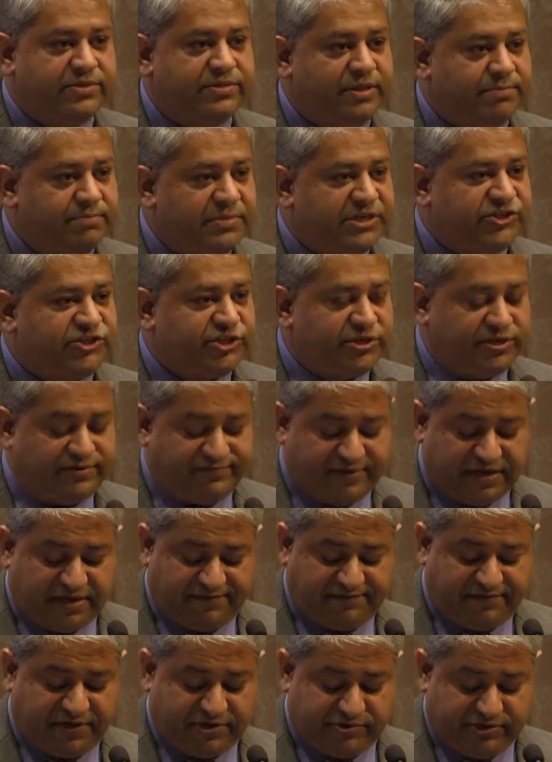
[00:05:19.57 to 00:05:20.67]
The mission of
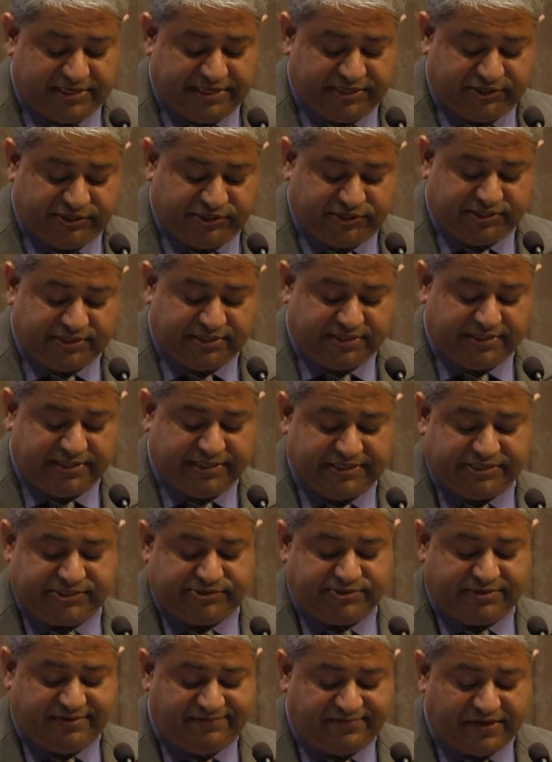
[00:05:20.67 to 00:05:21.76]
our foundation is
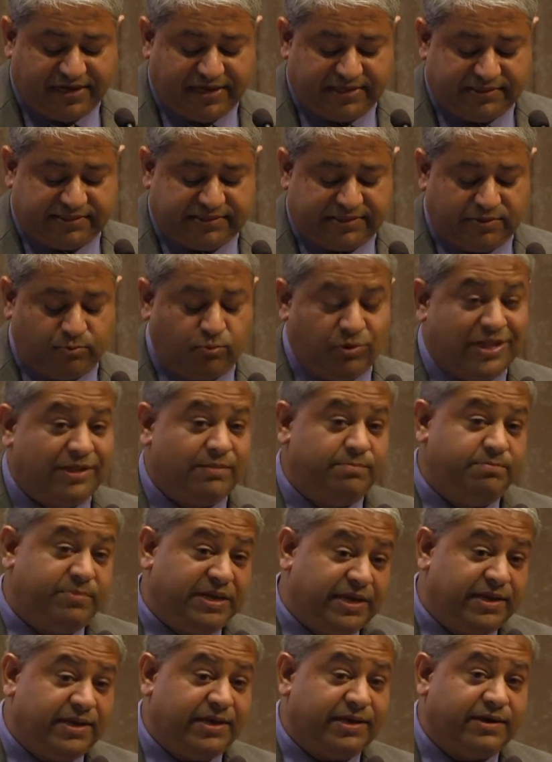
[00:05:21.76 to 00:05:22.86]
to advance the
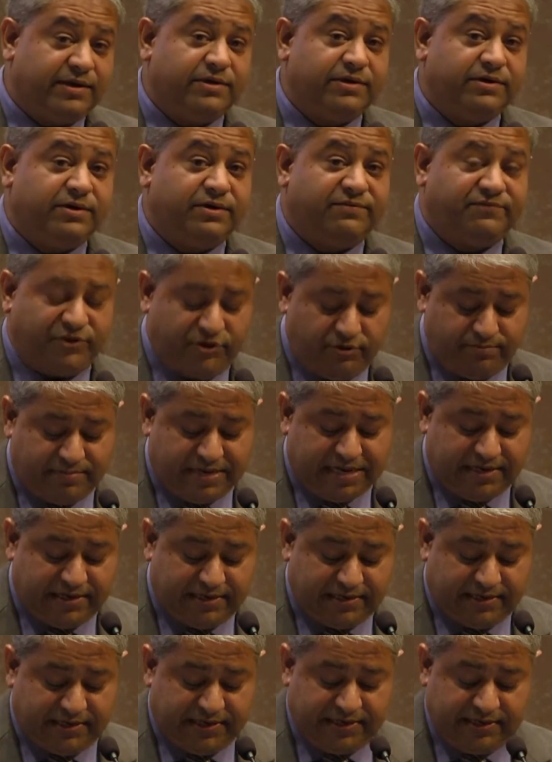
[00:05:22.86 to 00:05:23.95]
well-being of
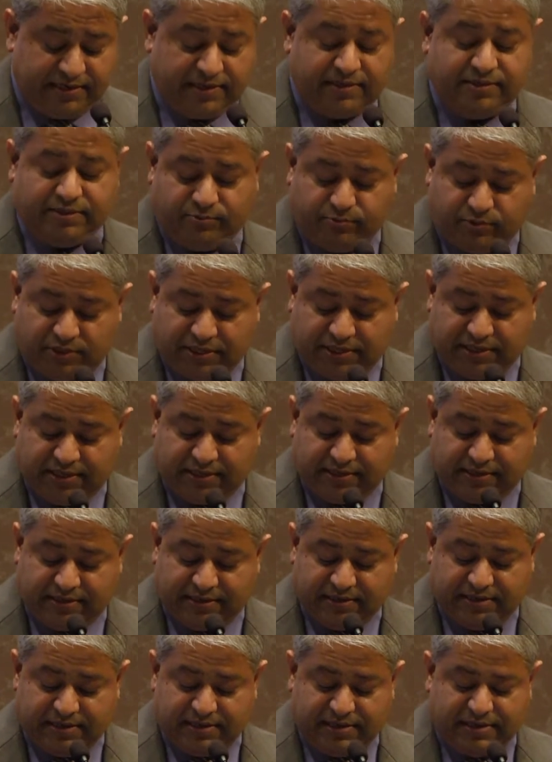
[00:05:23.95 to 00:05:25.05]
humanity in the world.
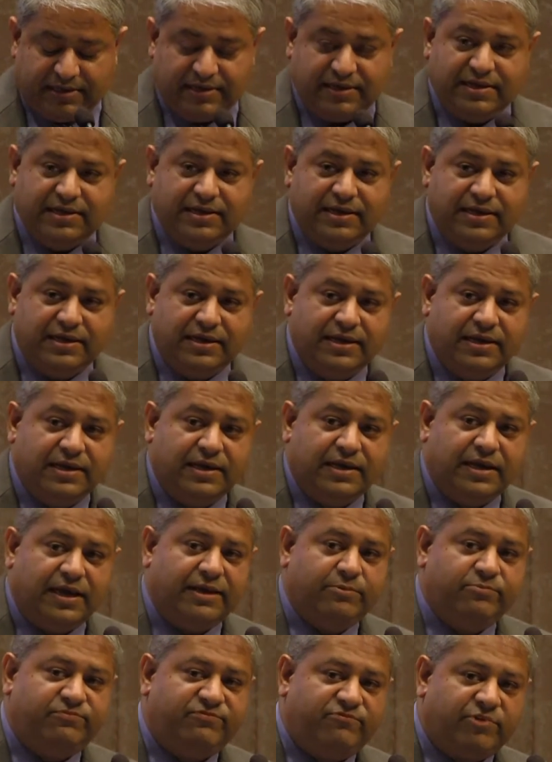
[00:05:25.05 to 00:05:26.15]

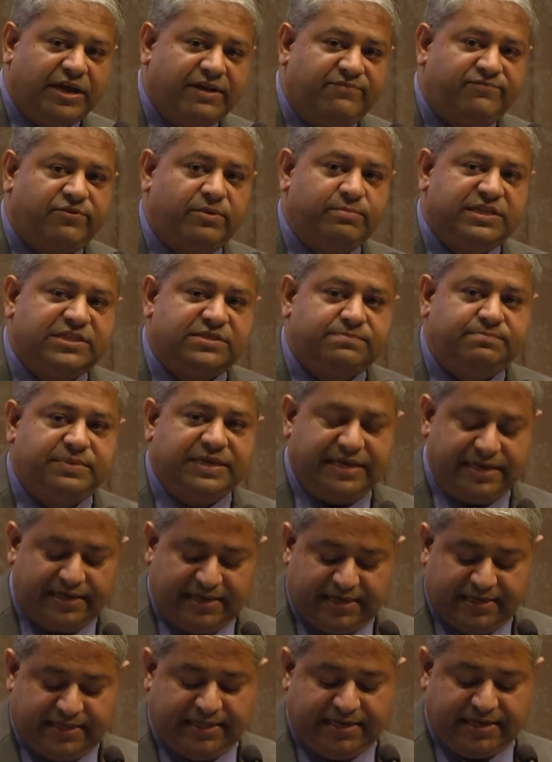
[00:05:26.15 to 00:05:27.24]
And right from its
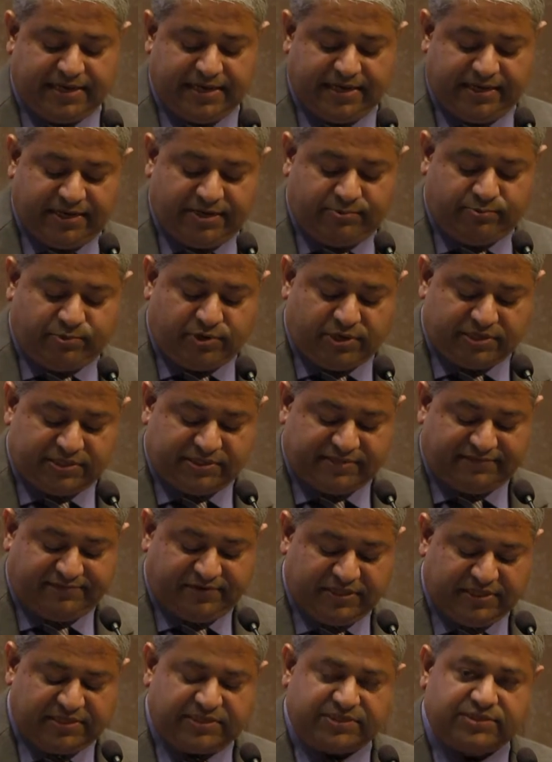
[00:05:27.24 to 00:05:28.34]
beginning, the idea was
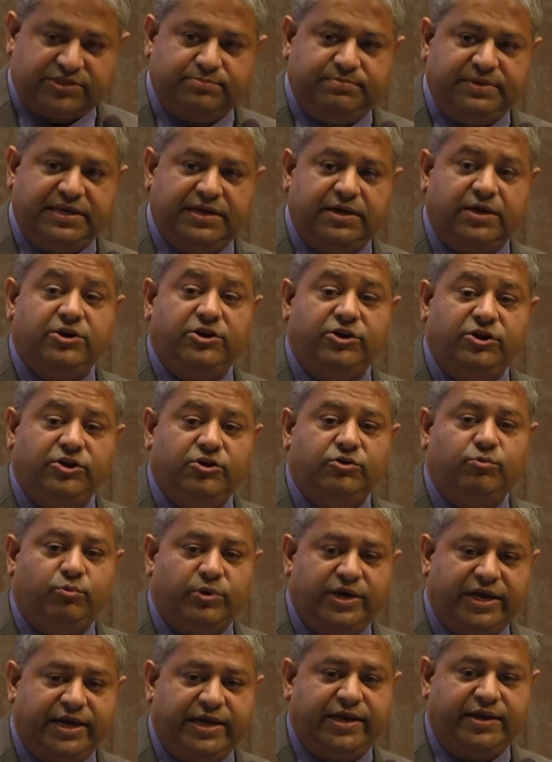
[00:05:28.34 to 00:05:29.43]
for this to be a new
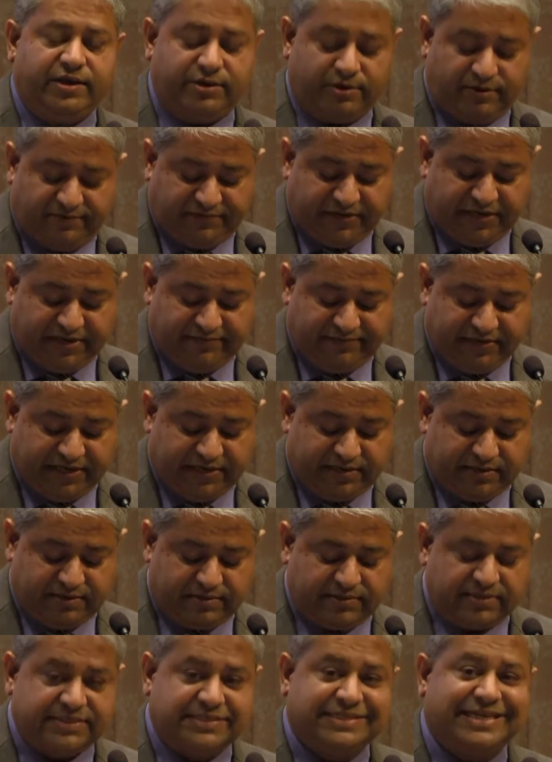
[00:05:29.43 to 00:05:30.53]
way of giving,
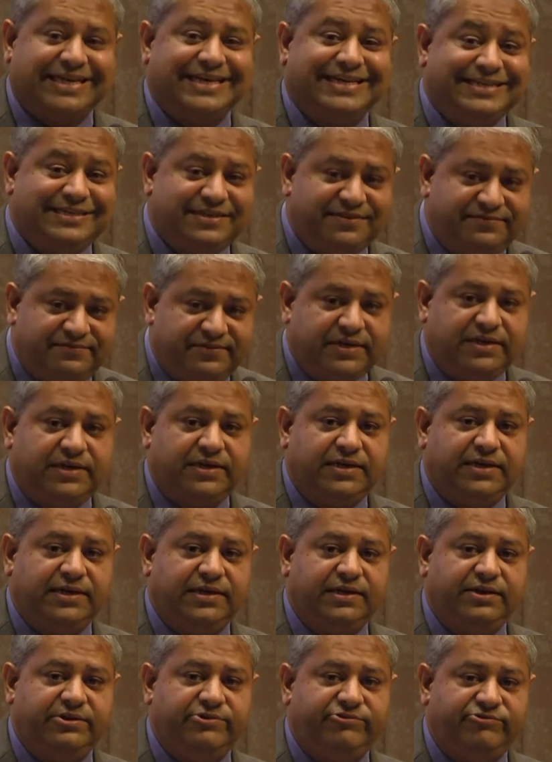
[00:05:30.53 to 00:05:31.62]

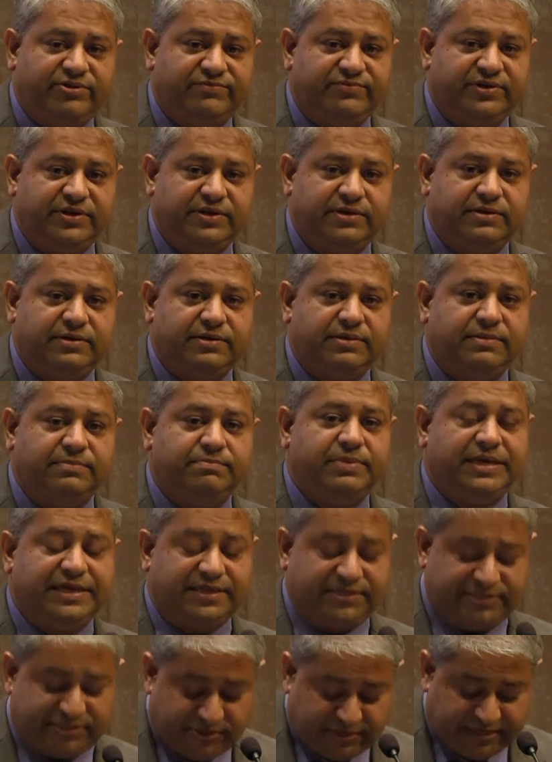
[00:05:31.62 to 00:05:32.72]
scientifically driven,
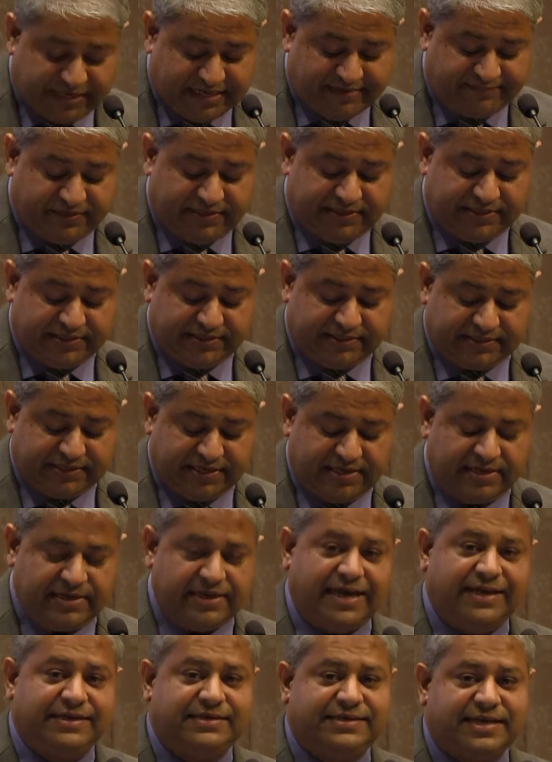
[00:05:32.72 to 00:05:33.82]
based on evidence,
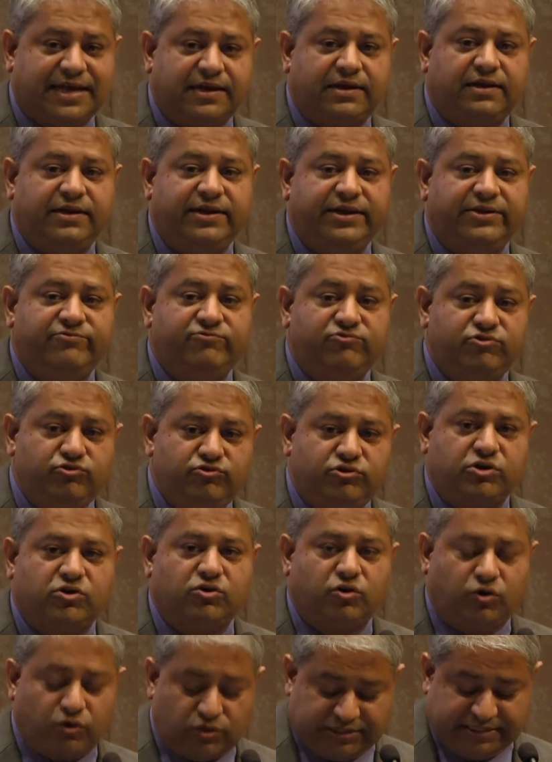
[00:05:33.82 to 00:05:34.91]
and tackling root
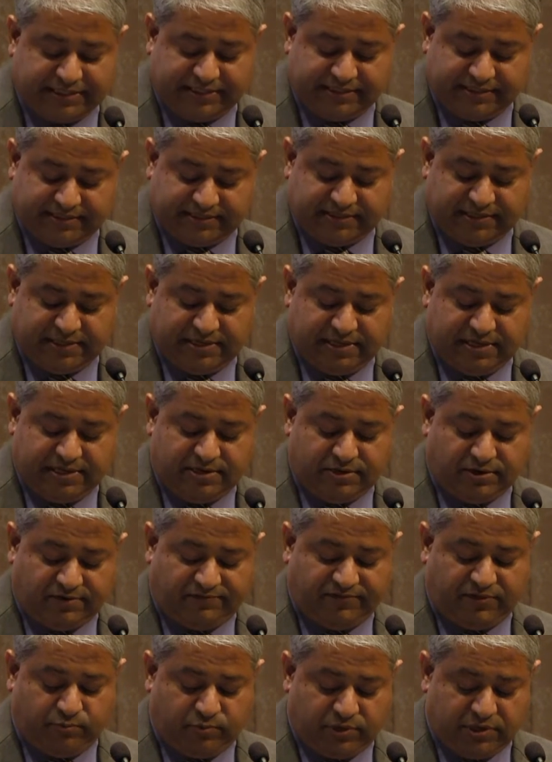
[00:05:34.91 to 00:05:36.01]
causes
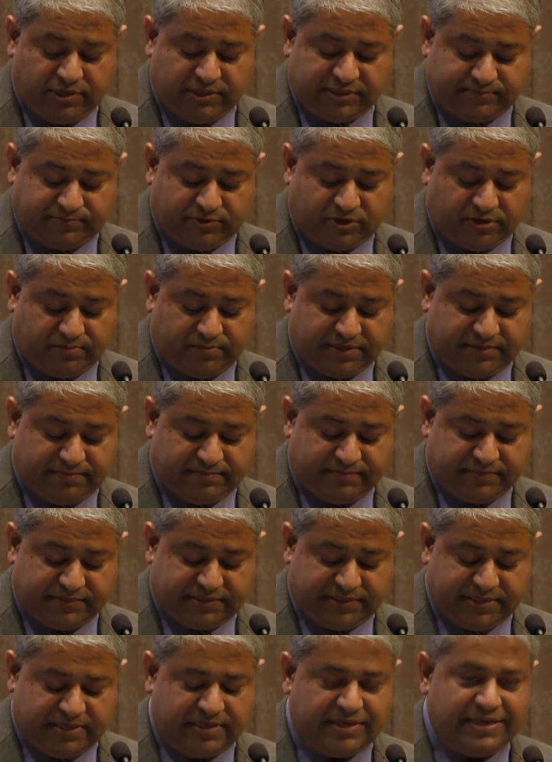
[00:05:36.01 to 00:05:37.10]
of the world's
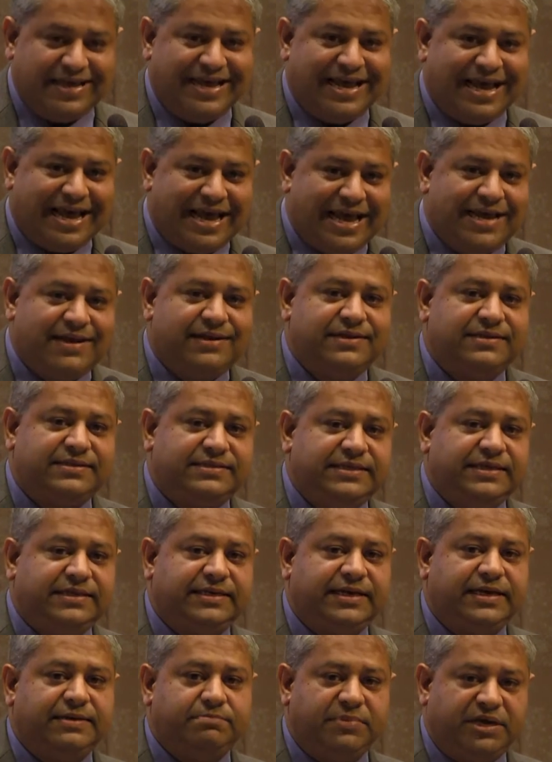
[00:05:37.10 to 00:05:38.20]
problems, and
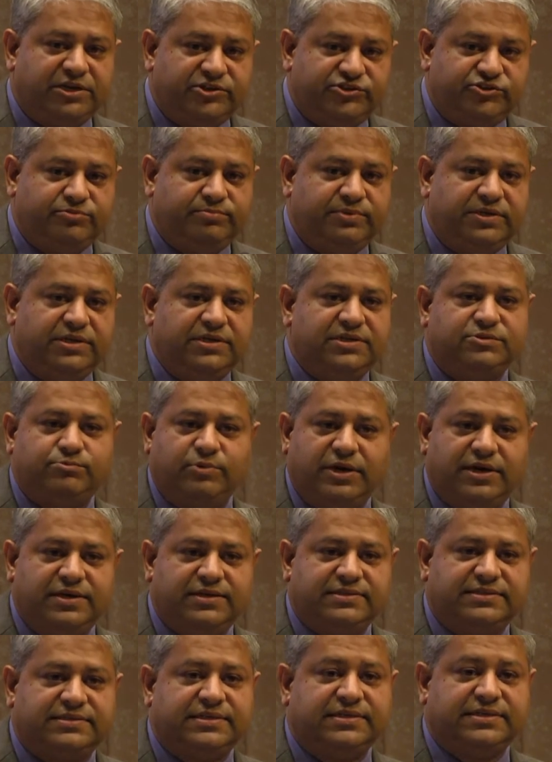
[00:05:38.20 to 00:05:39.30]
seeking measurable as well
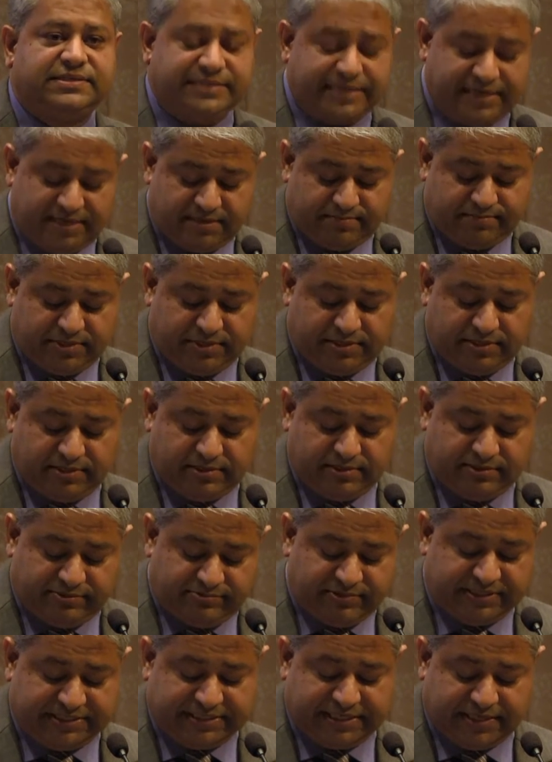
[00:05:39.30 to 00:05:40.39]
as sustainable
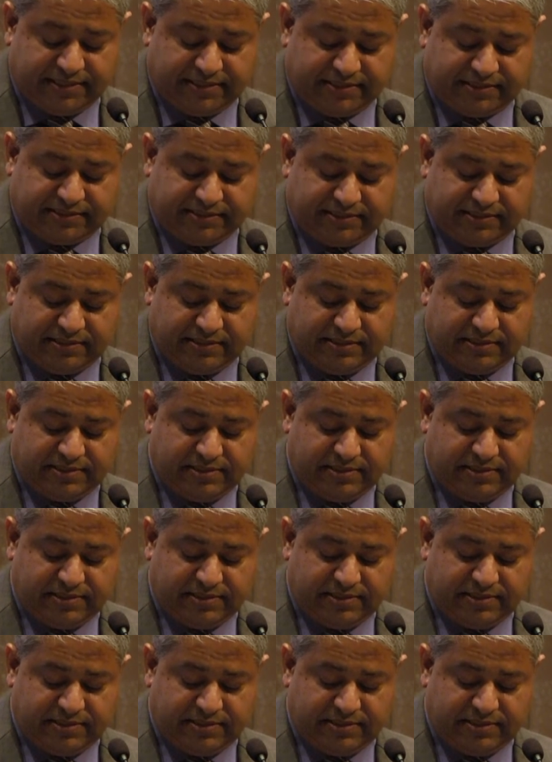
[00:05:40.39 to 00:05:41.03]
results.